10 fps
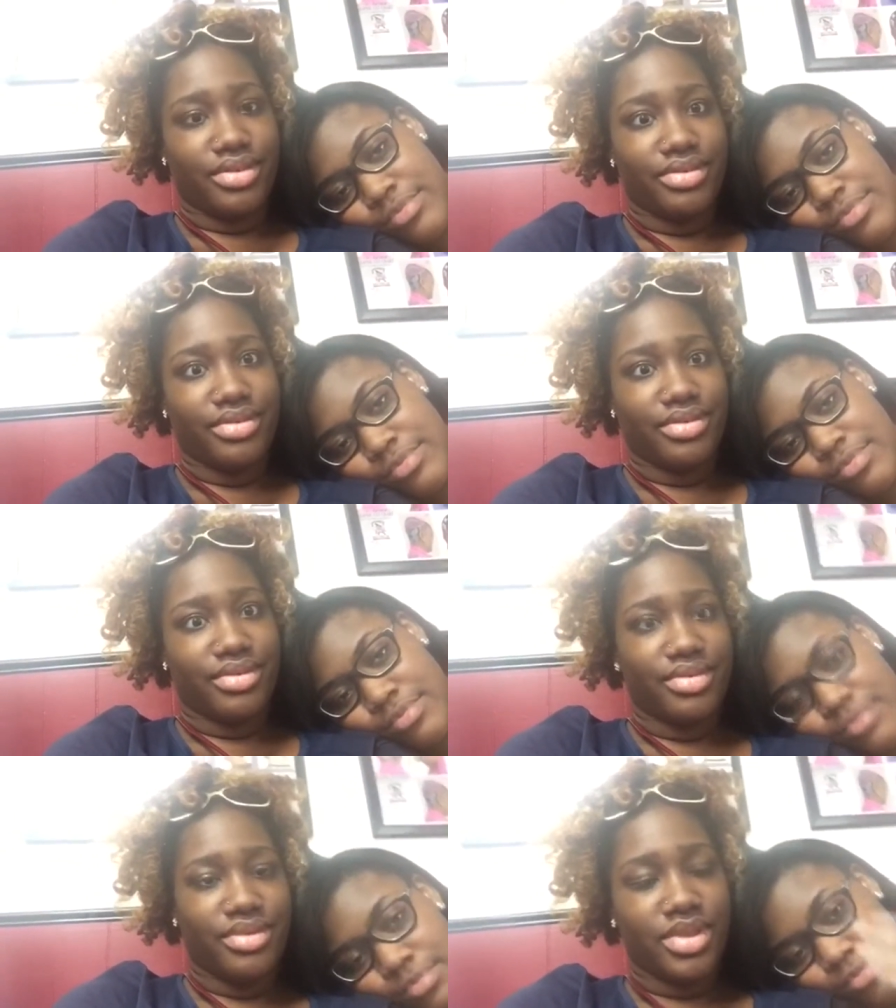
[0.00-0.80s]
Look, look,
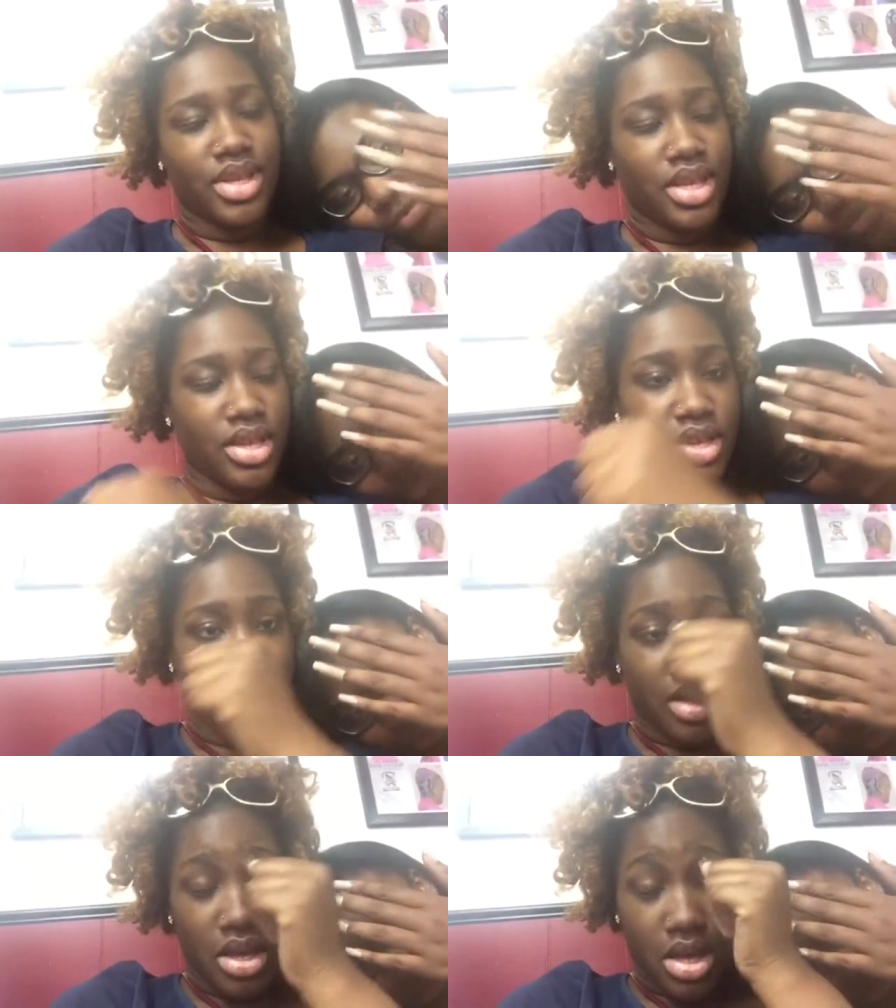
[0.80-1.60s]
look. No, they look
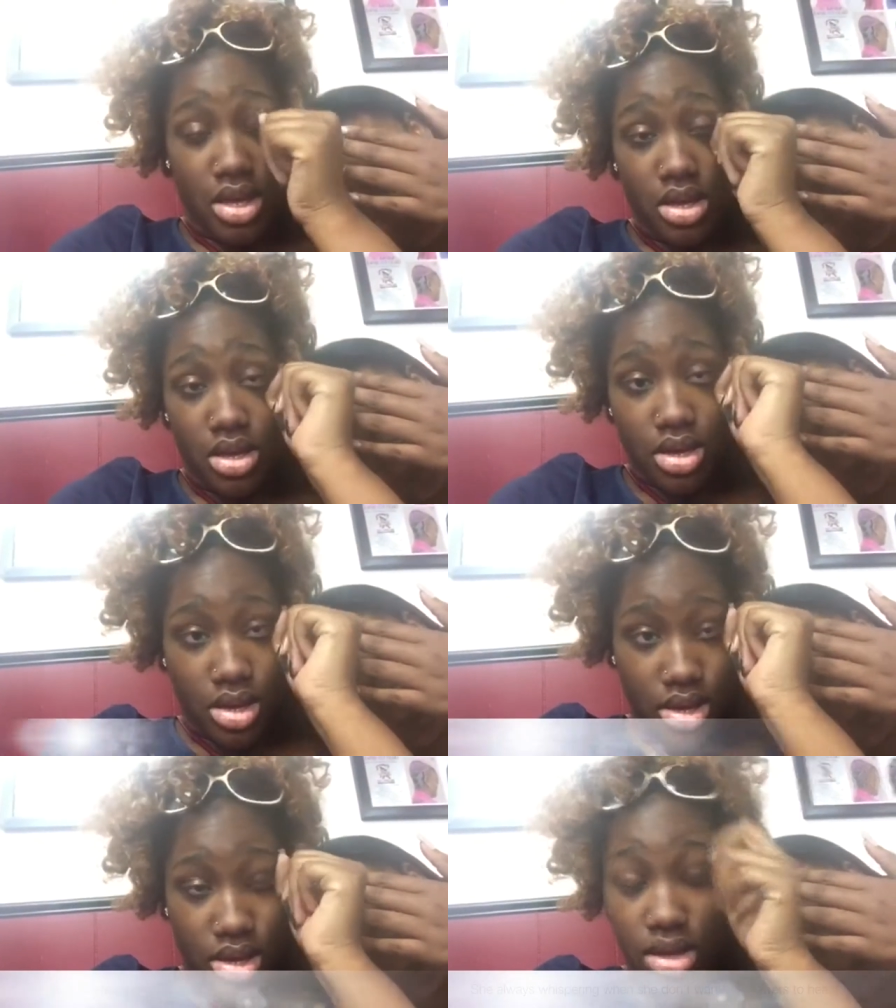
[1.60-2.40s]
cool.
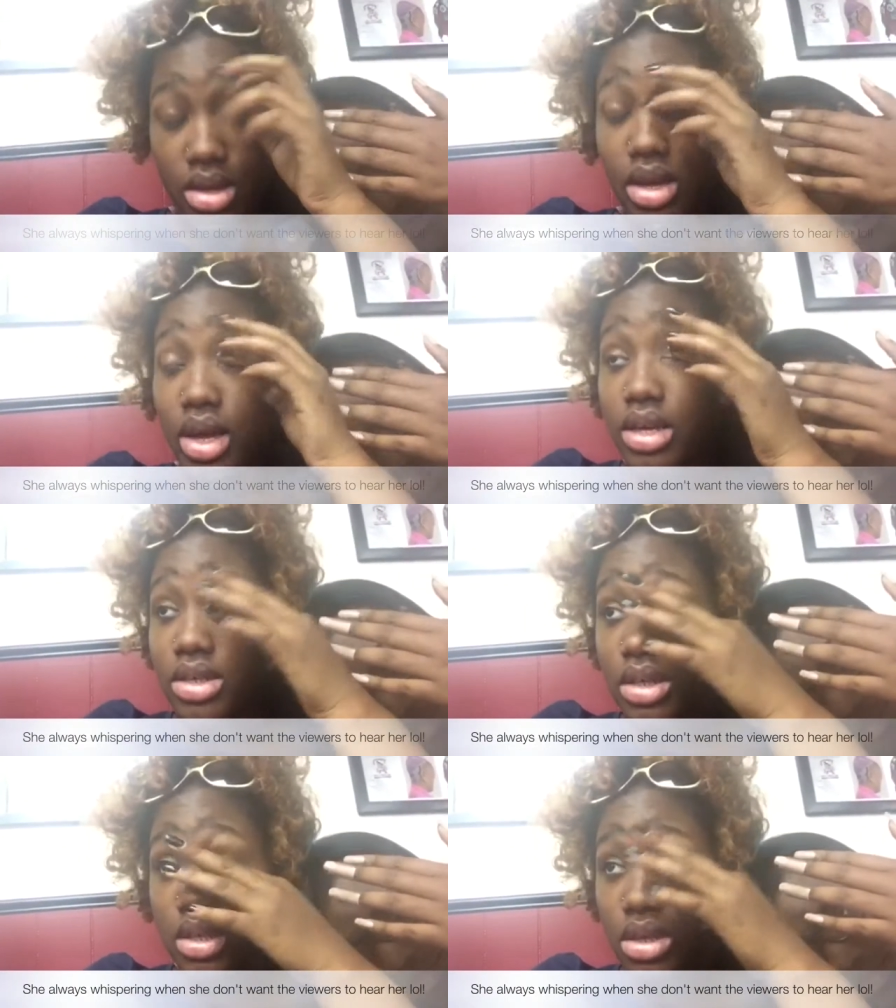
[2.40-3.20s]
Like, I
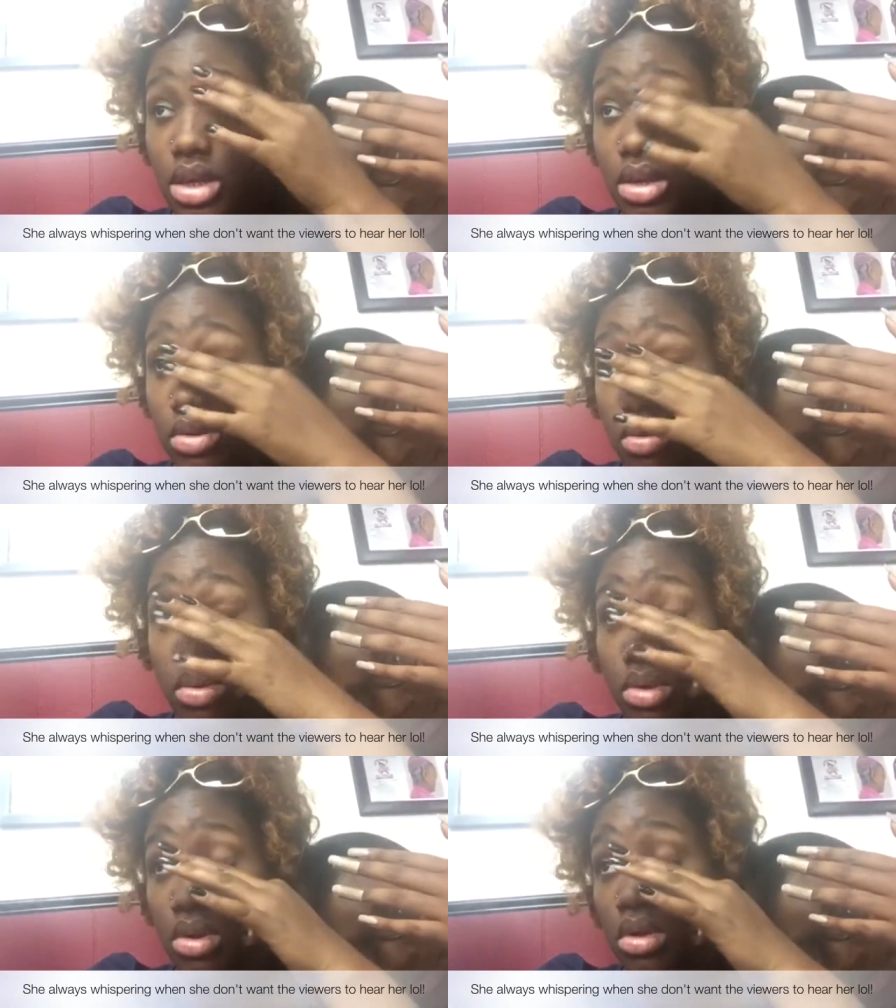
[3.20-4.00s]
see
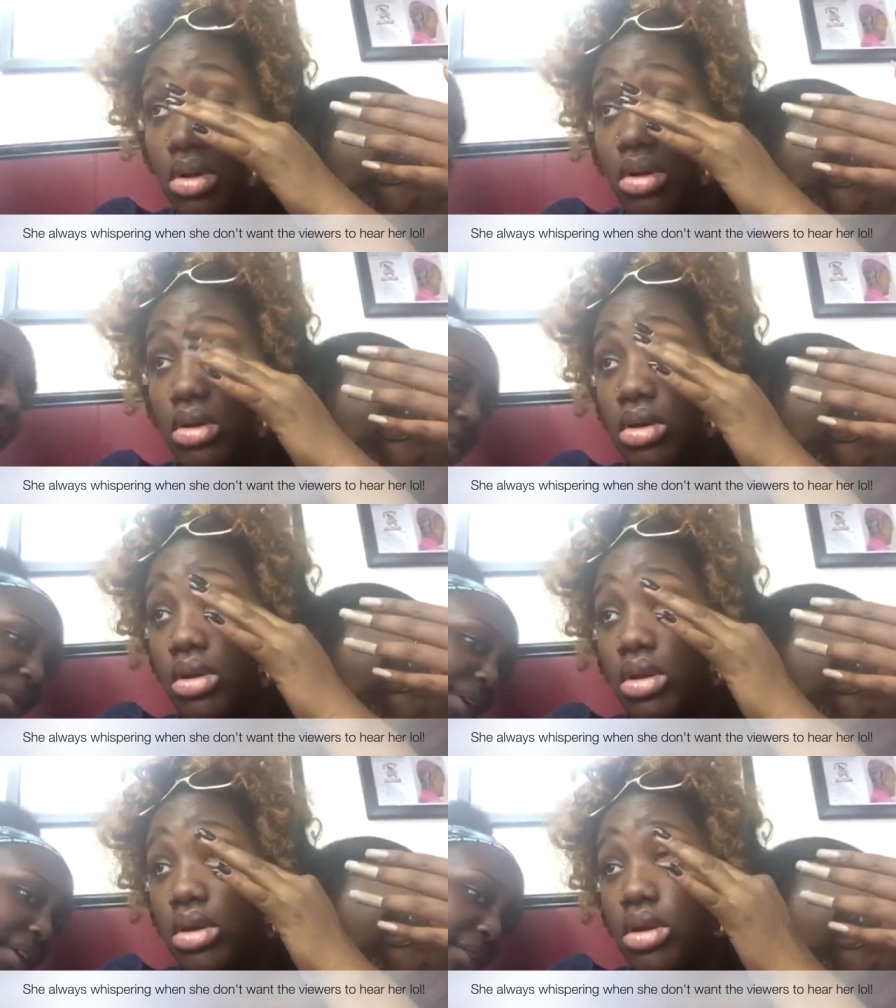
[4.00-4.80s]
what
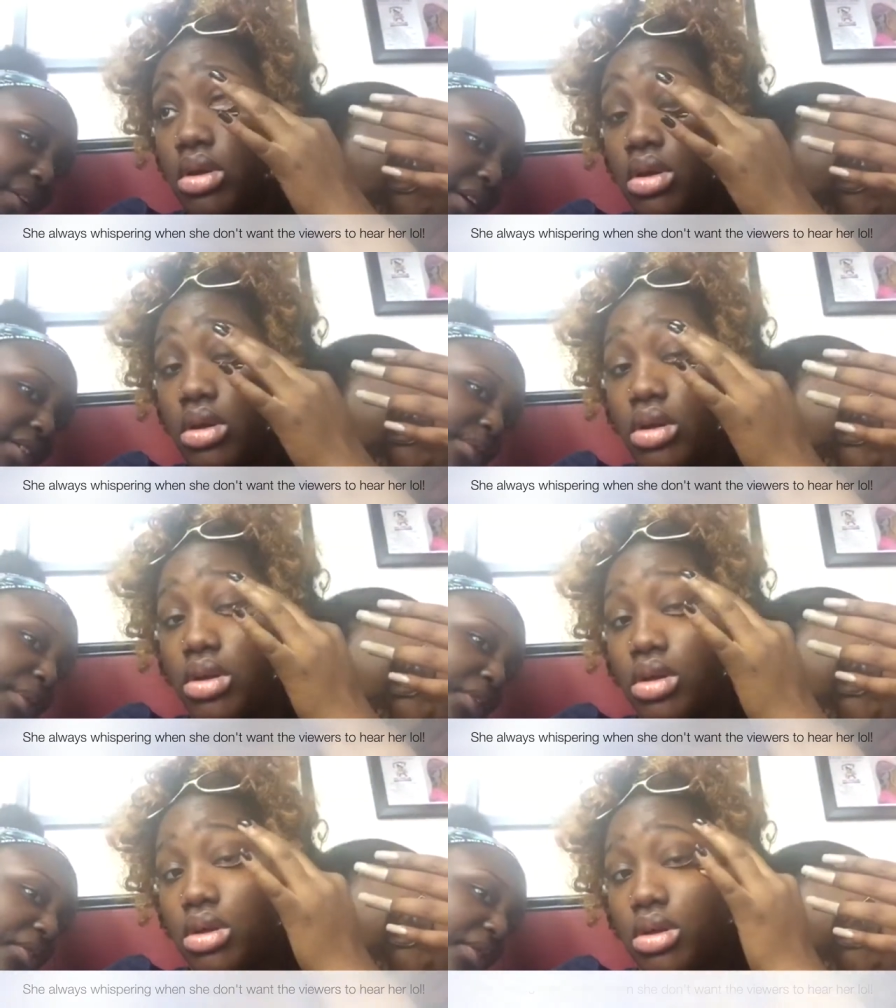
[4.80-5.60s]

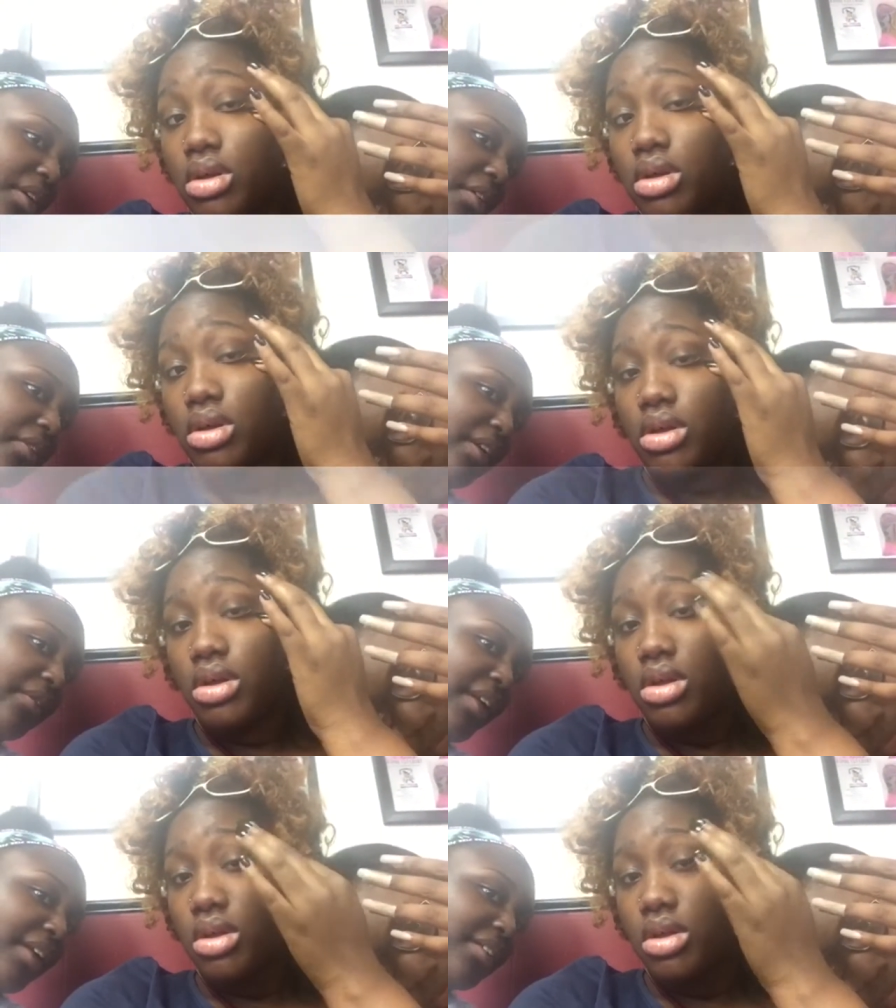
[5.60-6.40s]
She all
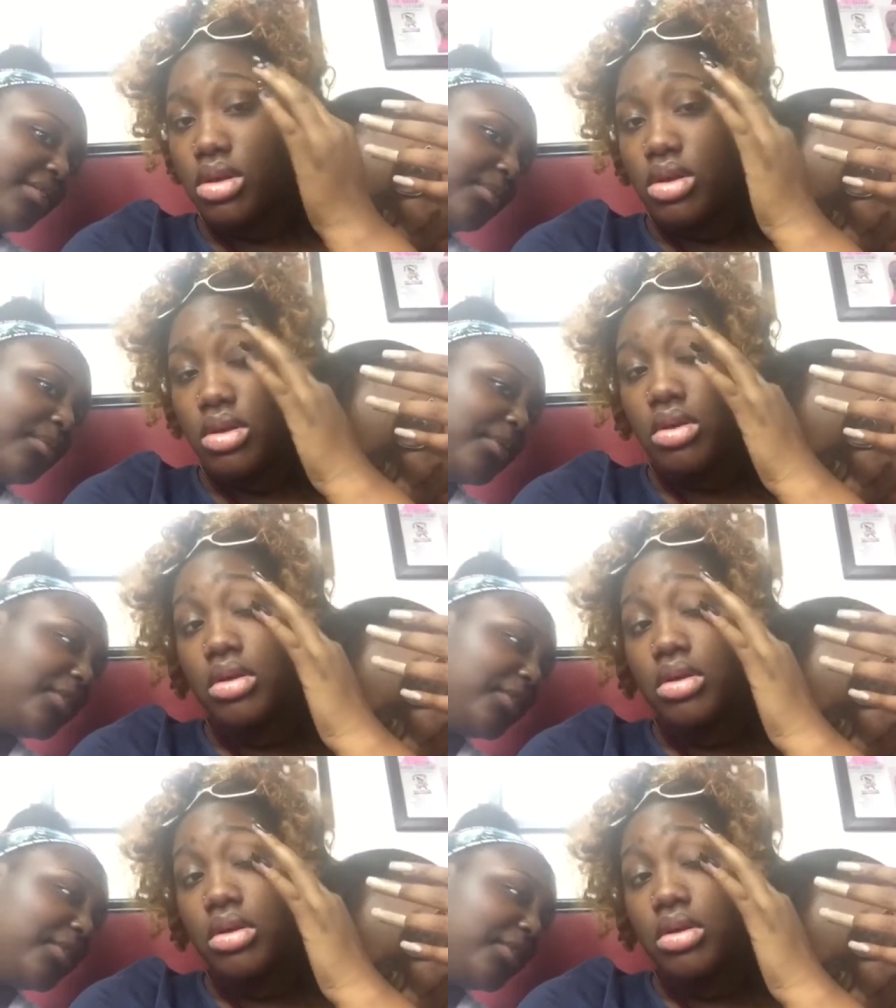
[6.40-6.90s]
slouched over like she